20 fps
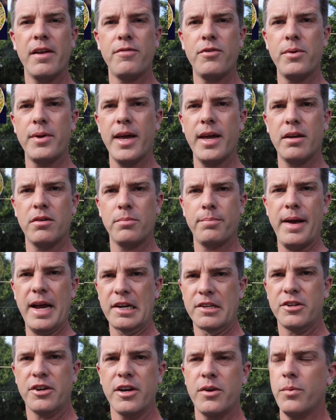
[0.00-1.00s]
it, if you get
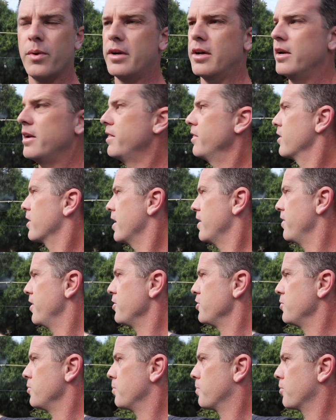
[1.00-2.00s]
bacteria and whatnot in there and
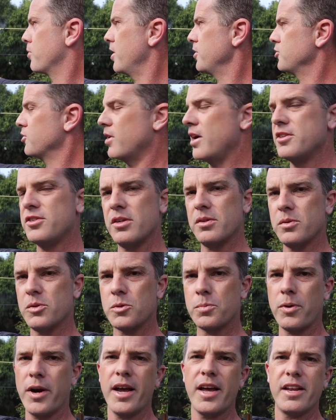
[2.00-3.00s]
then you pressurize it and
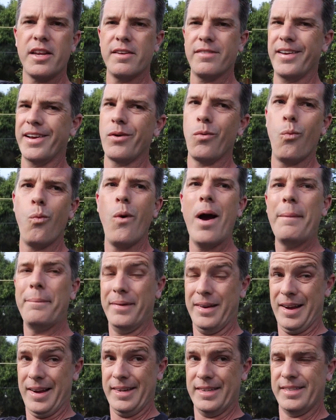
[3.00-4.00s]
spray it, you've like
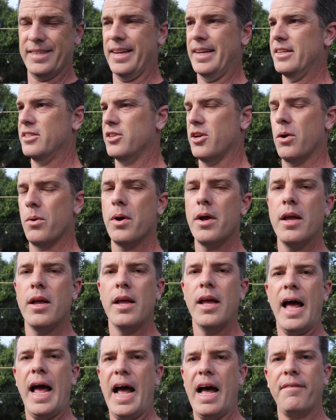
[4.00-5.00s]
weaponized it. So
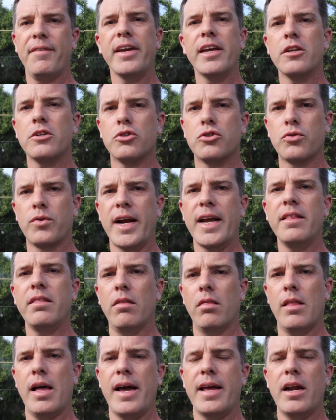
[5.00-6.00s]
having it
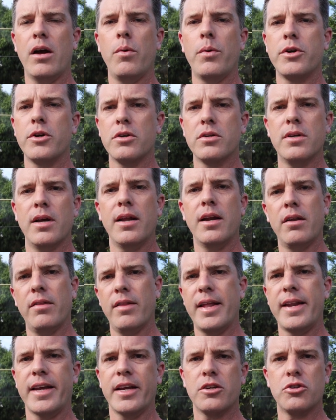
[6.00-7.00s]
drain the line out when you're done
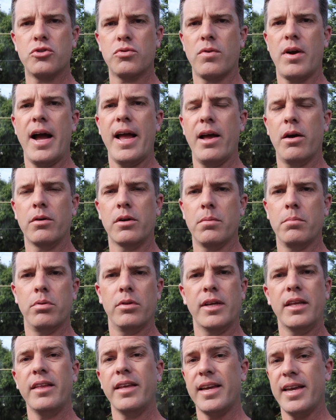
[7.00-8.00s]
and letting it dry out
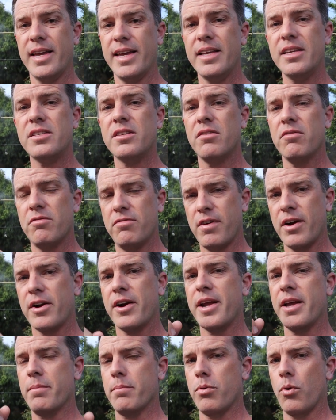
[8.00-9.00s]
completely is
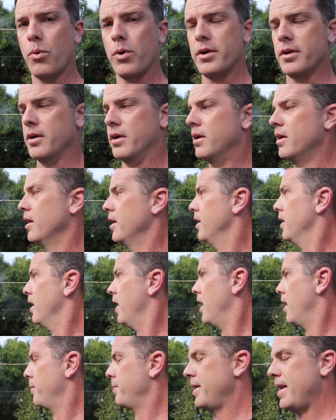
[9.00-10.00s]
very important.
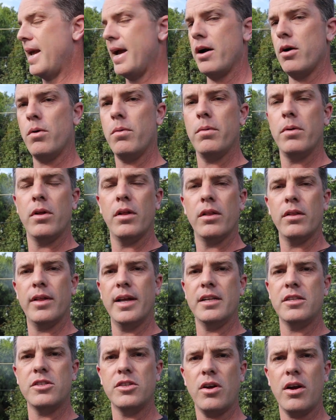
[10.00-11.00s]
Um, now,
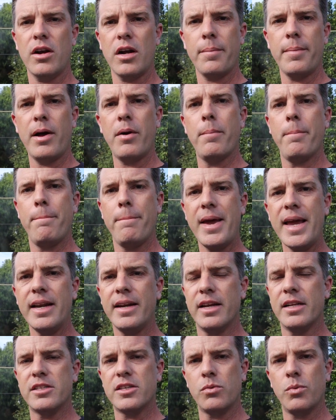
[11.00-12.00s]
let's talk about
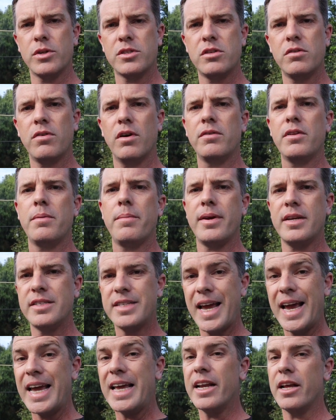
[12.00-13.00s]
maintenance and what's involved in
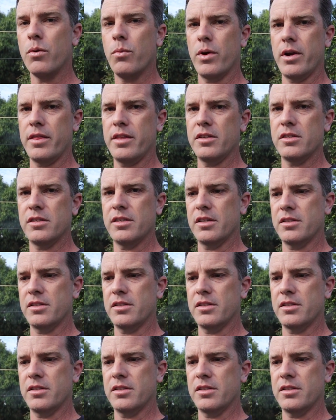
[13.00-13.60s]
maintaining one of these